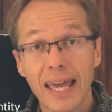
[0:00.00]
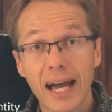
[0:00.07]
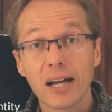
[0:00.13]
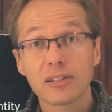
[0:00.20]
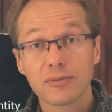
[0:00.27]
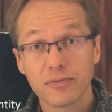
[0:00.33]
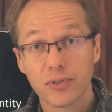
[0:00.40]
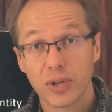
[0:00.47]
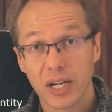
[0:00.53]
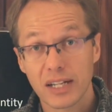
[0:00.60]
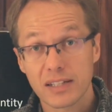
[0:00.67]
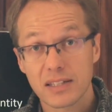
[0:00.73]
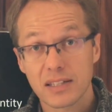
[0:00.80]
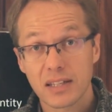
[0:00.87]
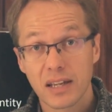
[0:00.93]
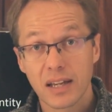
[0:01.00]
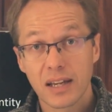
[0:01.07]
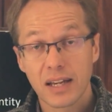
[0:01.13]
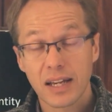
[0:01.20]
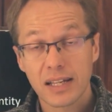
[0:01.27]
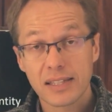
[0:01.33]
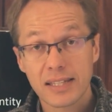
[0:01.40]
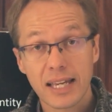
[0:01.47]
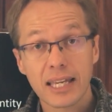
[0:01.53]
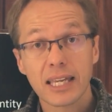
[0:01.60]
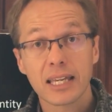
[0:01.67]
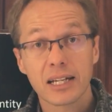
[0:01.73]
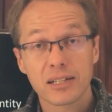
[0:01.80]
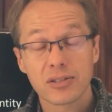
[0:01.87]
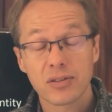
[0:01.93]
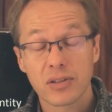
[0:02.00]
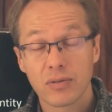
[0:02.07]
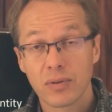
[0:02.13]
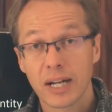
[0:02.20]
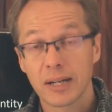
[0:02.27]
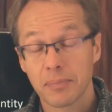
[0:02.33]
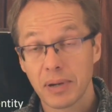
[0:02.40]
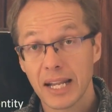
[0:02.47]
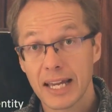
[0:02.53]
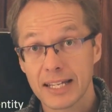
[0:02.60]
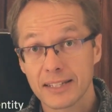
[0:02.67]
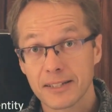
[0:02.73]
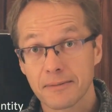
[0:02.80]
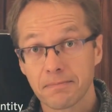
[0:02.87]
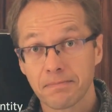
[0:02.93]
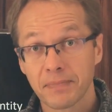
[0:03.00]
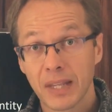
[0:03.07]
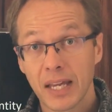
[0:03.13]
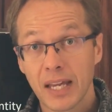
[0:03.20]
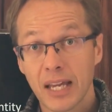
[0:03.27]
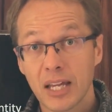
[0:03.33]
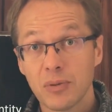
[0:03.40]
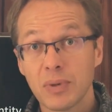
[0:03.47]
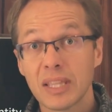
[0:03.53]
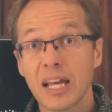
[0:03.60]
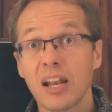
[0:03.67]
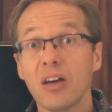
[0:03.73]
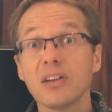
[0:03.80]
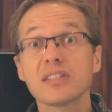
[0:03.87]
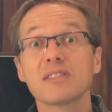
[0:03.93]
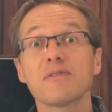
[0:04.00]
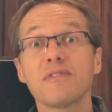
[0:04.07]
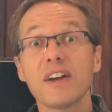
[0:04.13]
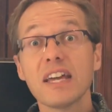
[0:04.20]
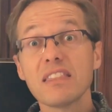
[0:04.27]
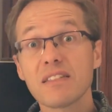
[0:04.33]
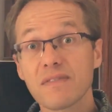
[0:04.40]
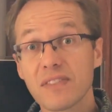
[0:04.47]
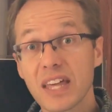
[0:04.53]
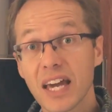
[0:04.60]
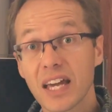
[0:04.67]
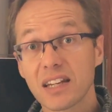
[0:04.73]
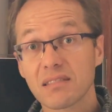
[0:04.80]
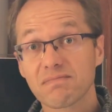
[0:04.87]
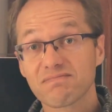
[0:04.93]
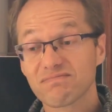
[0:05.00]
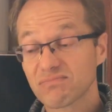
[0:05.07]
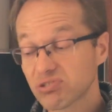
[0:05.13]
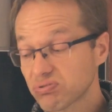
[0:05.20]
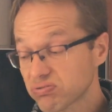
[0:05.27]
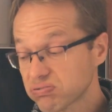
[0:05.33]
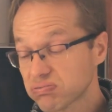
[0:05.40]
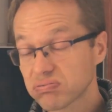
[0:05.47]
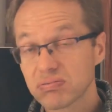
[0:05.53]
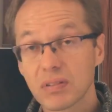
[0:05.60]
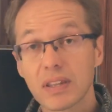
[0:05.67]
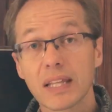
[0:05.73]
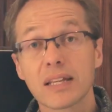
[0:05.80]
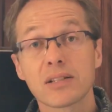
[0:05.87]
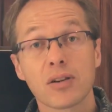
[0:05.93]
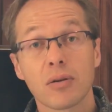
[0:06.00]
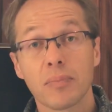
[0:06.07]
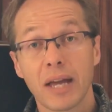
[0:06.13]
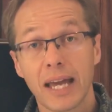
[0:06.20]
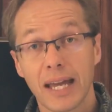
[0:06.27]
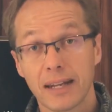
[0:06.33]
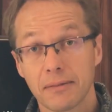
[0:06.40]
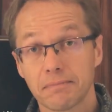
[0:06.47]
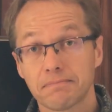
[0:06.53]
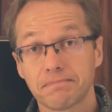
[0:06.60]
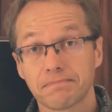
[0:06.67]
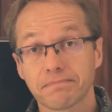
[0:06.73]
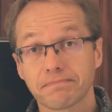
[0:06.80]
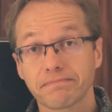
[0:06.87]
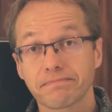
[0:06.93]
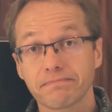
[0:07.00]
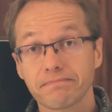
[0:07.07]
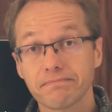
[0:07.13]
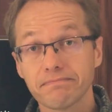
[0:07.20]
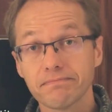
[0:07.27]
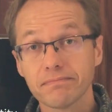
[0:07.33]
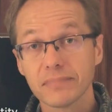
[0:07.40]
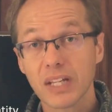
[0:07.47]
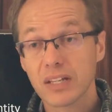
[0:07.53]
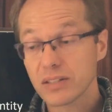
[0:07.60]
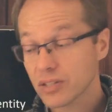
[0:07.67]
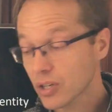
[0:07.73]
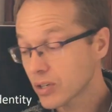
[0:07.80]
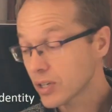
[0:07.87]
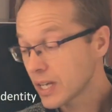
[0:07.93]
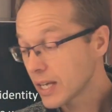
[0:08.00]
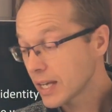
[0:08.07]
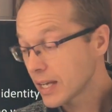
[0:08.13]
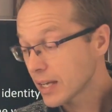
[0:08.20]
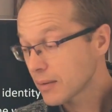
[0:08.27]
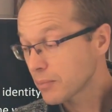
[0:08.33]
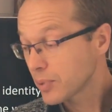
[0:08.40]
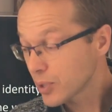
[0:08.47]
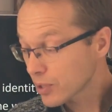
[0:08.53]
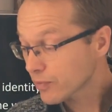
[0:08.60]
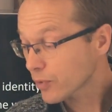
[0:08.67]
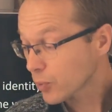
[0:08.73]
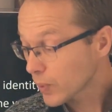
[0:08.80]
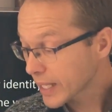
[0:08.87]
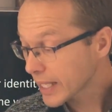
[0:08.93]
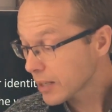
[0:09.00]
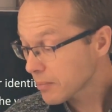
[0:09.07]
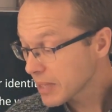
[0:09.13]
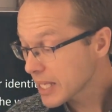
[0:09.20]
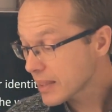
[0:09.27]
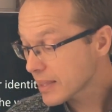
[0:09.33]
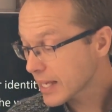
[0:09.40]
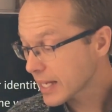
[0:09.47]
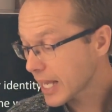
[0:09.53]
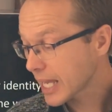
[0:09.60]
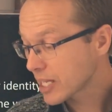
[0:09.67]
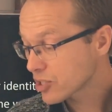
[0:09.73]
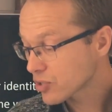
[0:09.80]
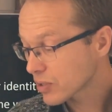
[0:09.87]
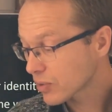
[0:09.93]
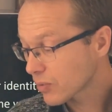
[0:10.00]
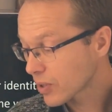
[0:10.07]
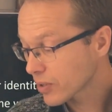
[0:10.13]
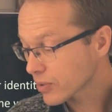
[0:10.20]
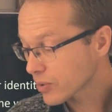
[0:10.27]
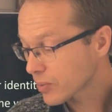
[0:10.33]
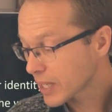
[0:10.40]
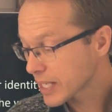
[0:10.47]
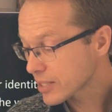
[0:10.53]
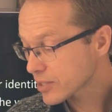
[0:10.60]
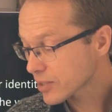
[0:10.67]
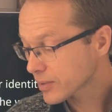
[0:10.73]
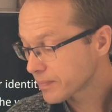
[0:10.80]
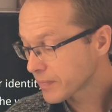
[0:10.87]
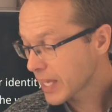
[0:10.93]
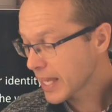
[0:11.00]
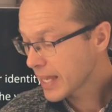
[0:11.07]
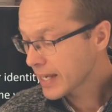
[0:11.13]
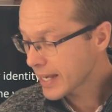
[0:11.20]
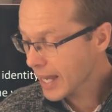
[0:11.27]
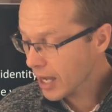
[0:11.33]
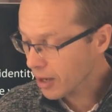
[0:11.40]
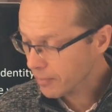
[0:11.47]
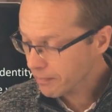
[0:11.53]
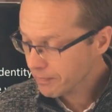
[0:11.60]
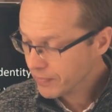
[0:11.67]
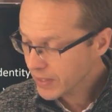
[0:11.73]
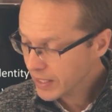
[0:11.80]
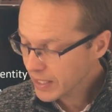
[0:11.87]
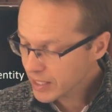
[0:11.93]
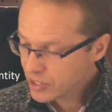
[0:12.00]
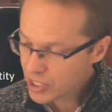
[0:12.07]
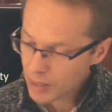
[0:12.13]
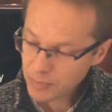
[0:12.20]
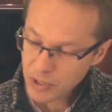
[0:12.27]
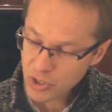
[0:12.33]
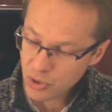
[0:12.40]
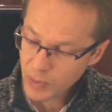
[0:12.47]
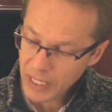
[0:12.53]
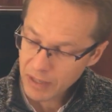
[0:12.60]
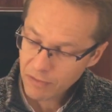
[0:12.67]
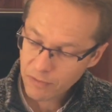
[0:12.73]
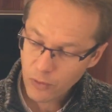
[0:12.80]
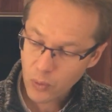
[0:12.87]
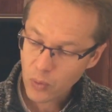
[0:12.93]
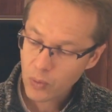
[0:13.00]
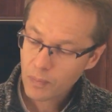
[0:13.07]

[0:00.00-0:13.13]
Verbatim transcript: out for us and taking us to the right place. And when they lost faith of that, things are bad. So beautiful. We're going to meet that angel along the way still. Now, in chapter 24,